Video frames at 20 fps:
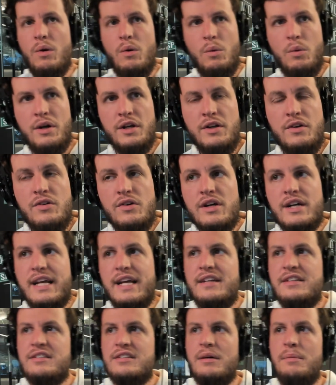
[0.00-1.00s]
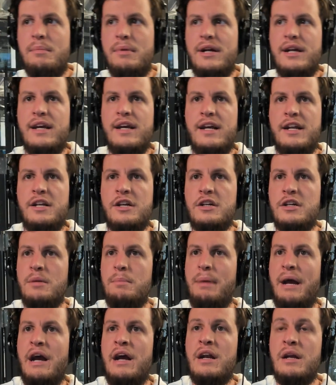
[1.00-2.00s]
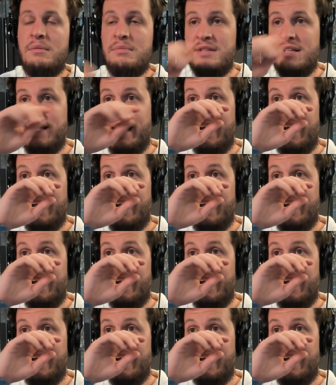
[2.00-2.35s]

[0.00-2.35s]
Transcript: when you look at somebody and you're comparing them to